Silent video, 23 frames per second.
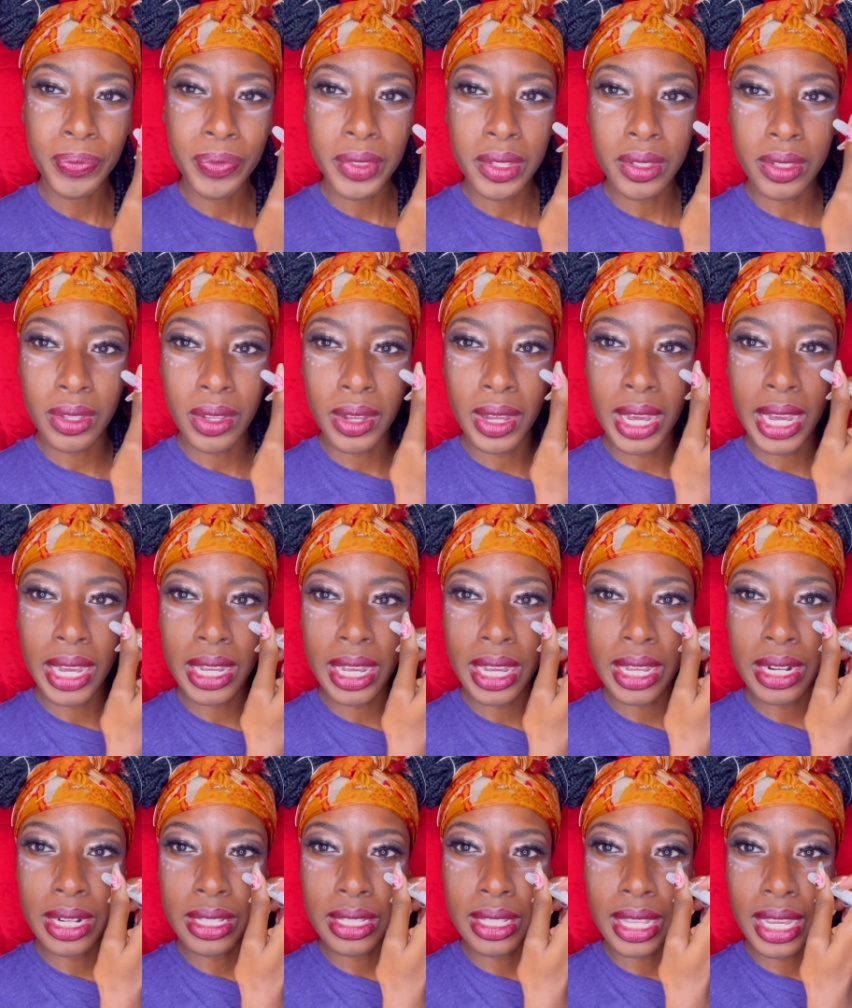So I
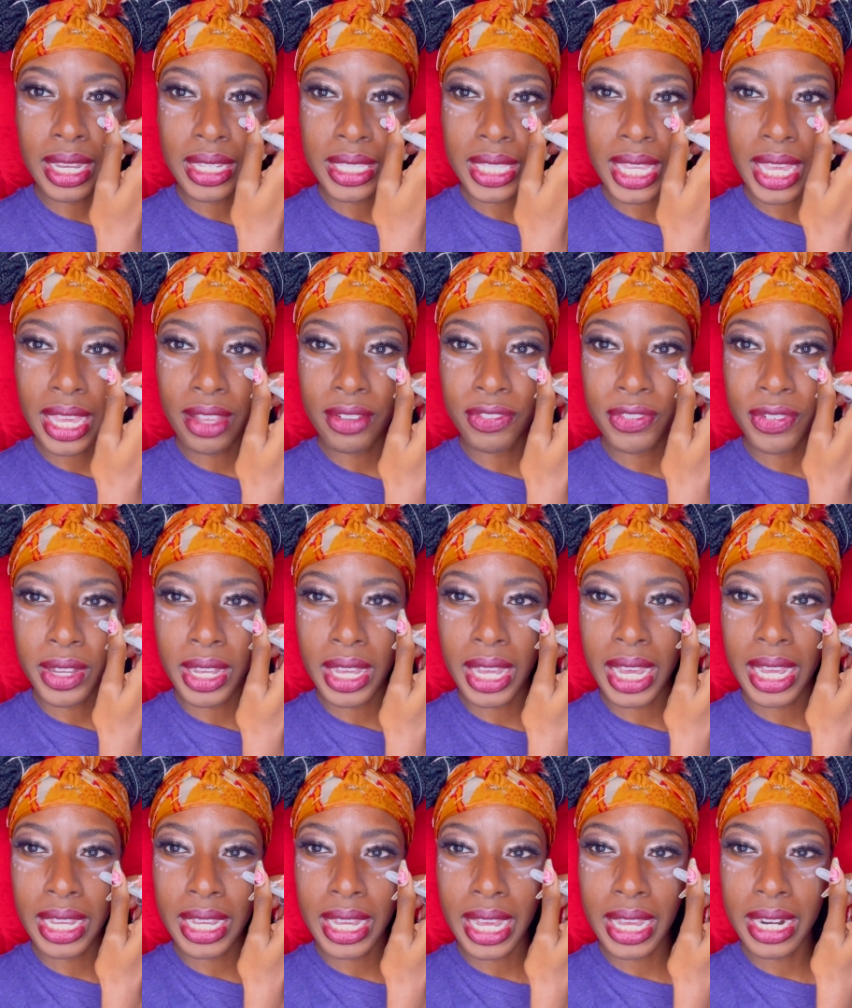kind of like that.
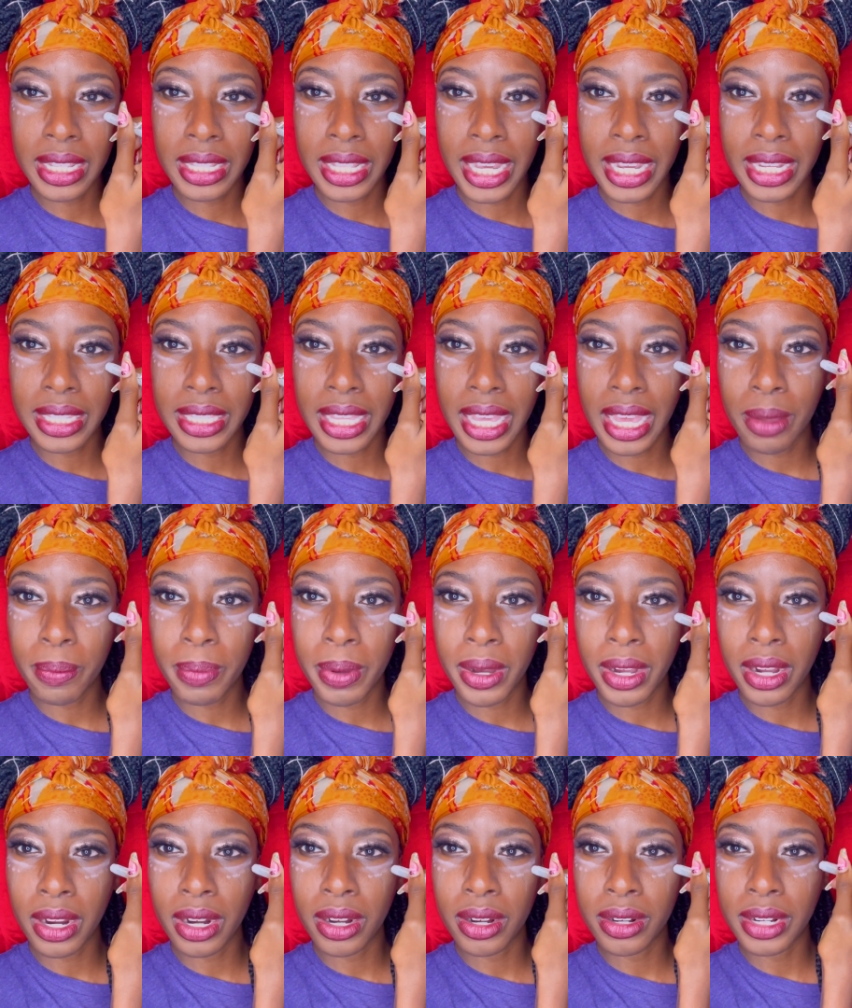I kind of like that
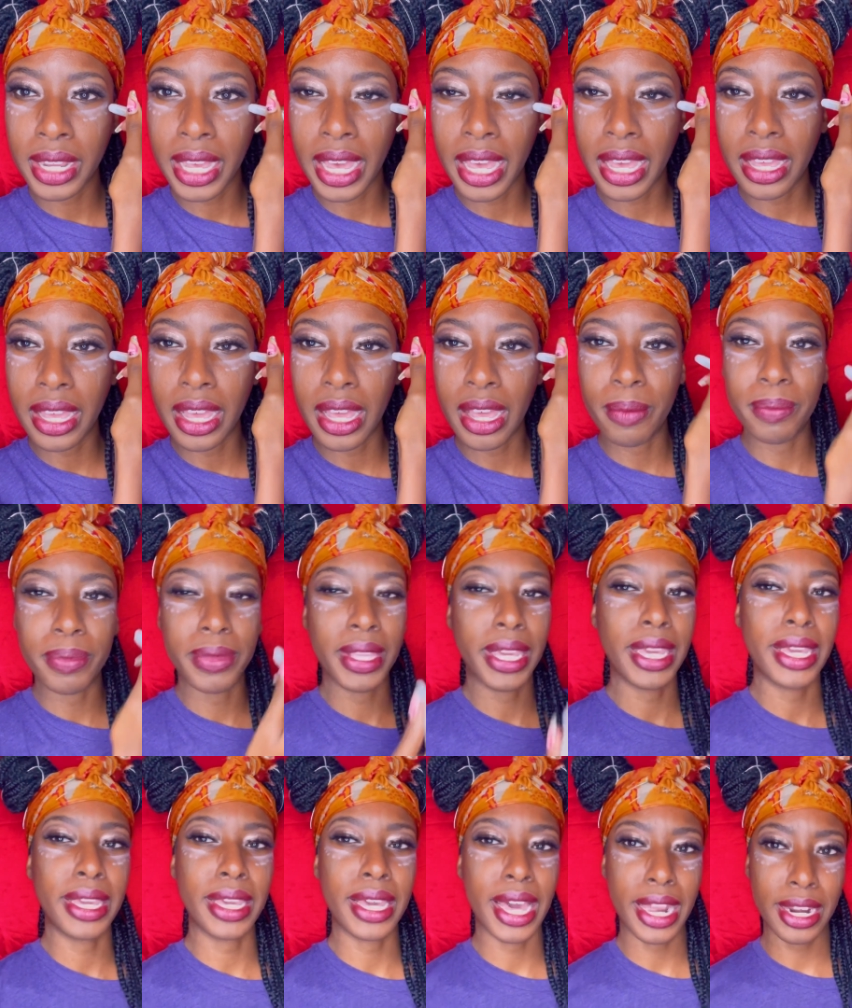part that
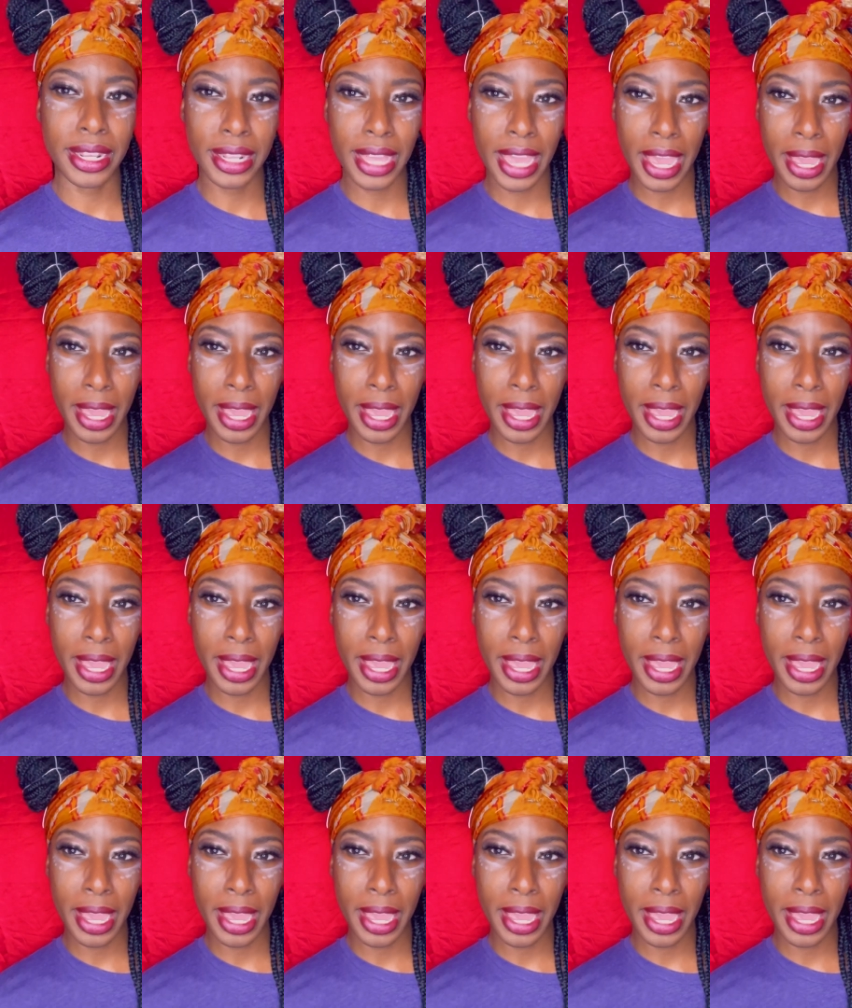they kind of